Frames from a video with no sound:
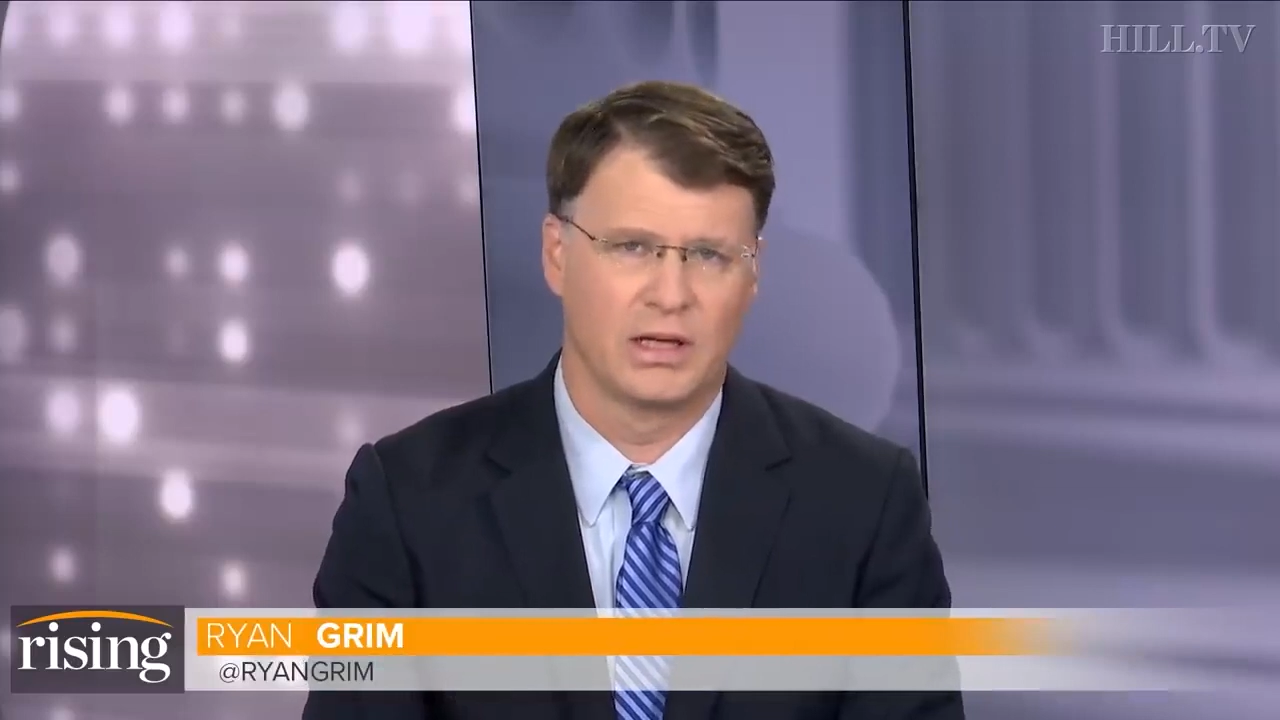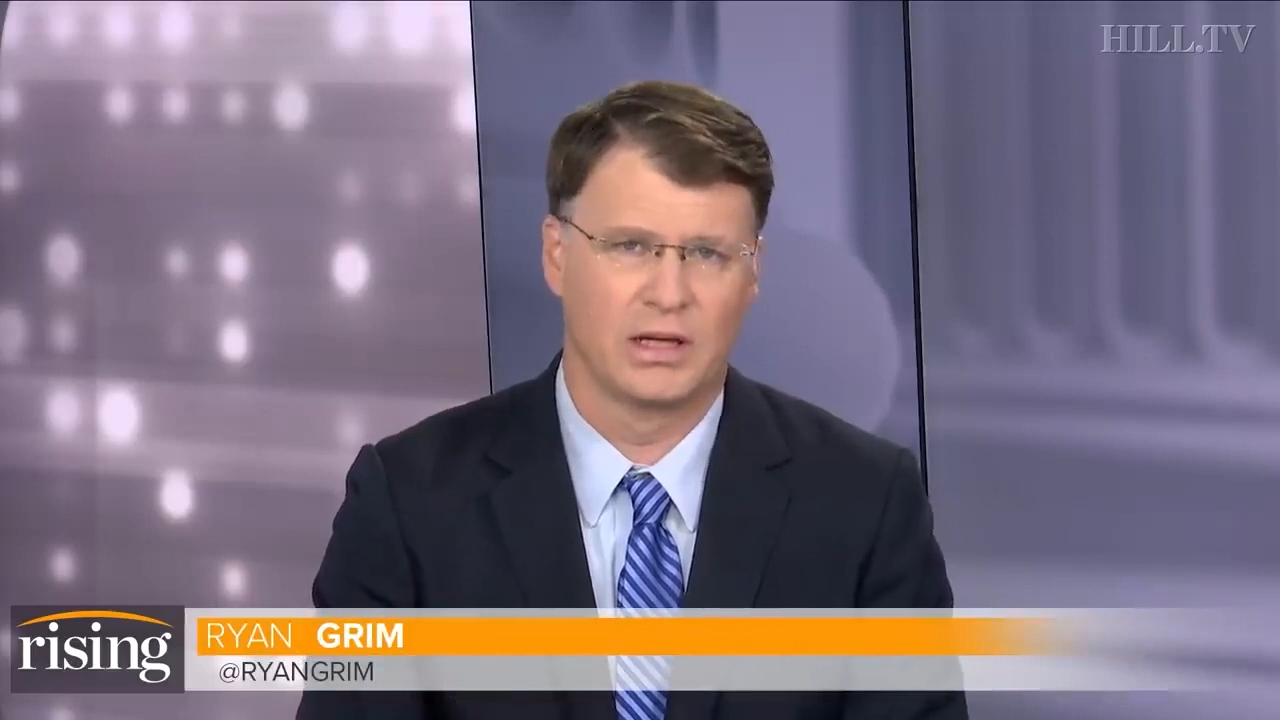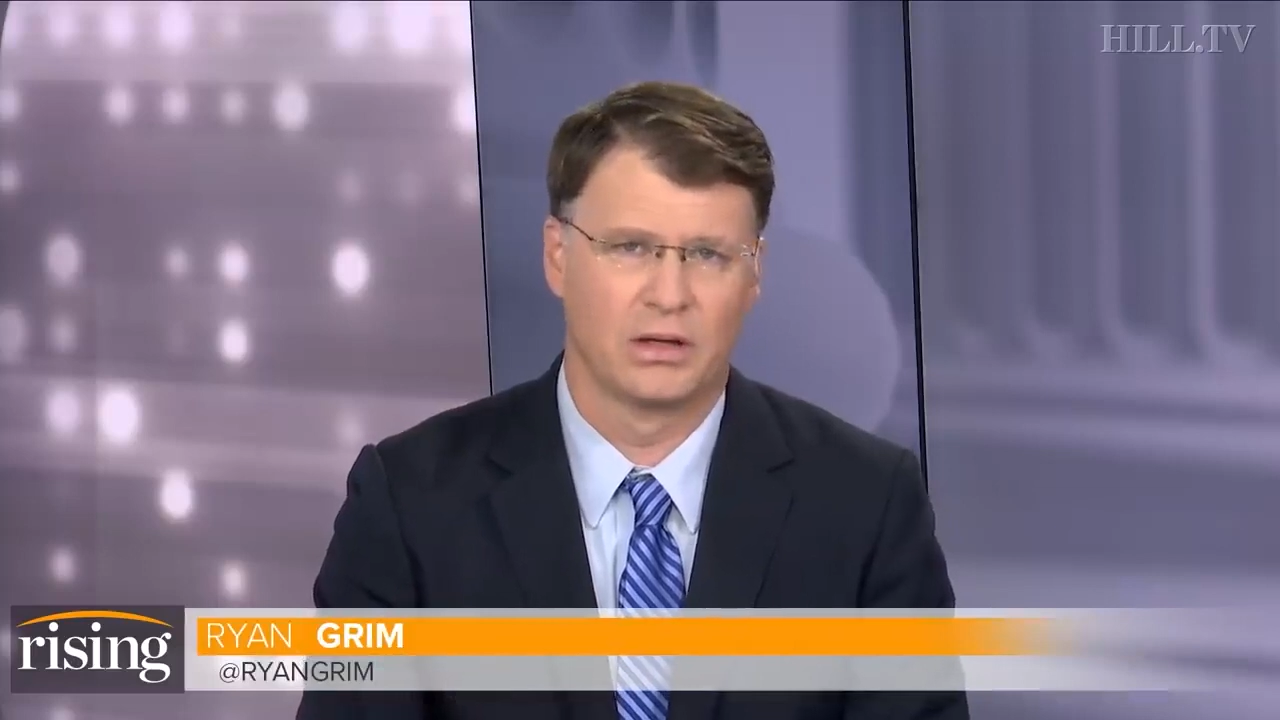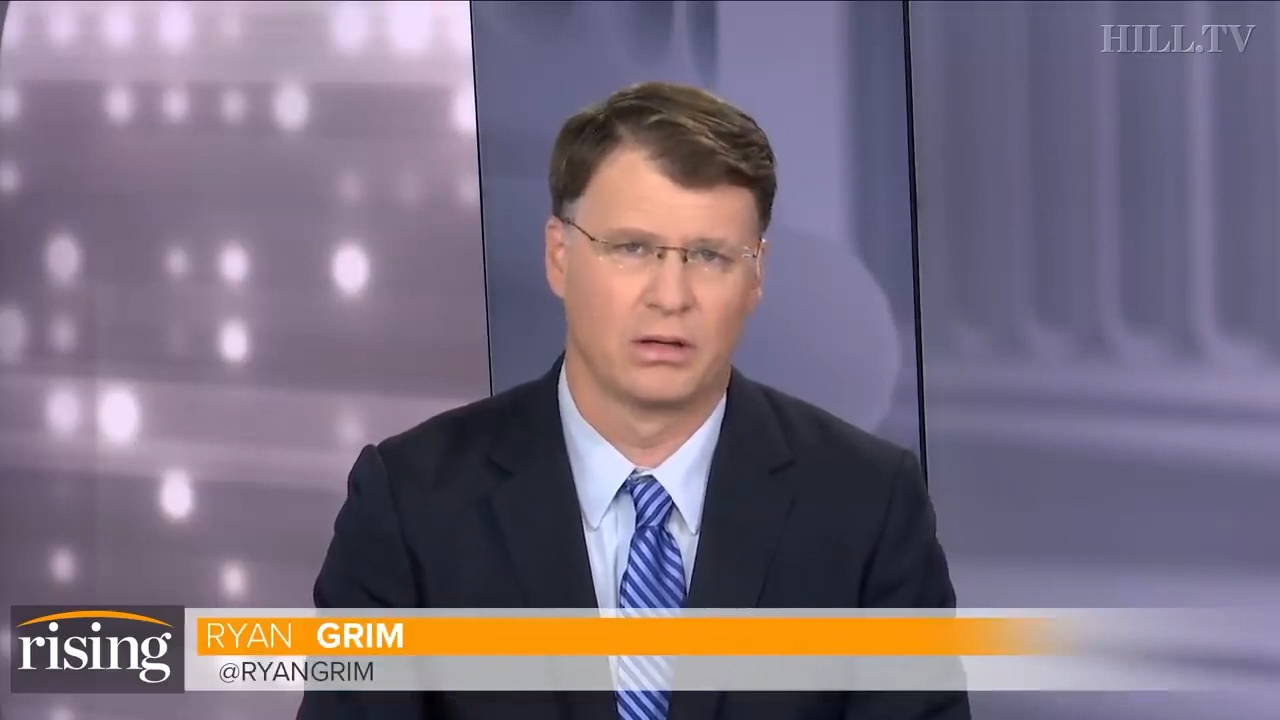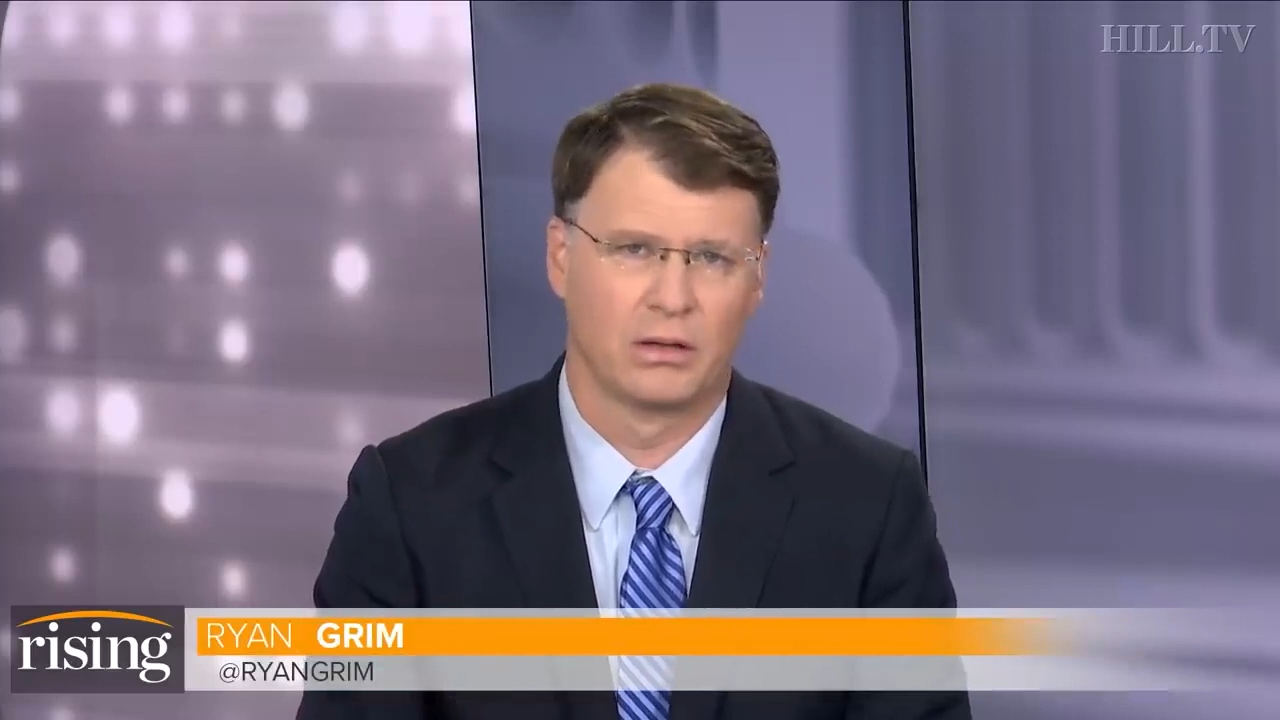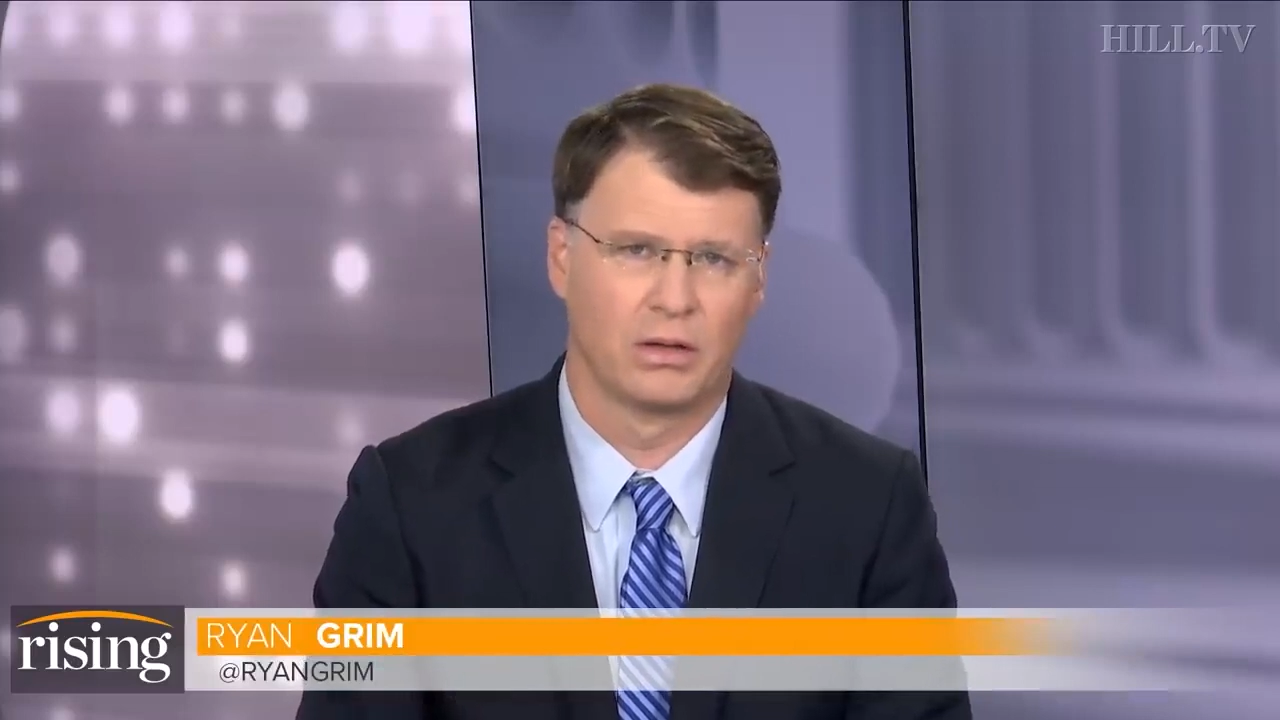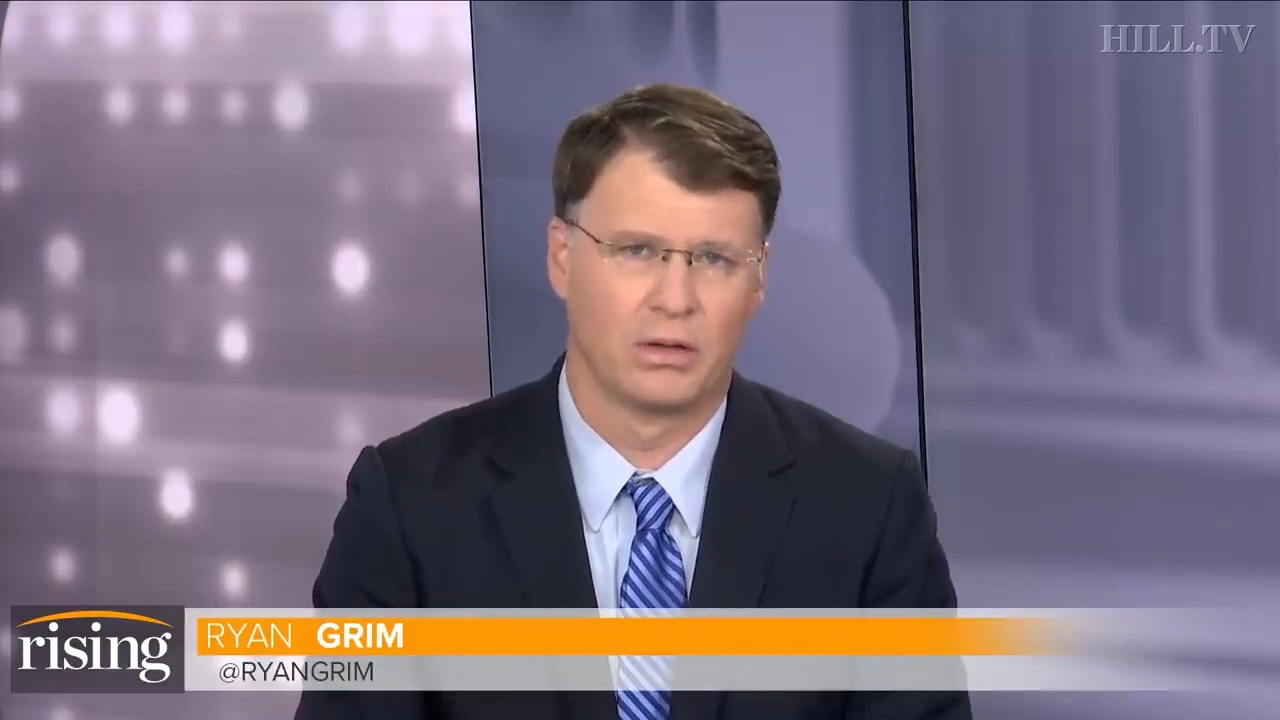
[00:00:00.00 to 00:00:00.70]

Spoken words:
here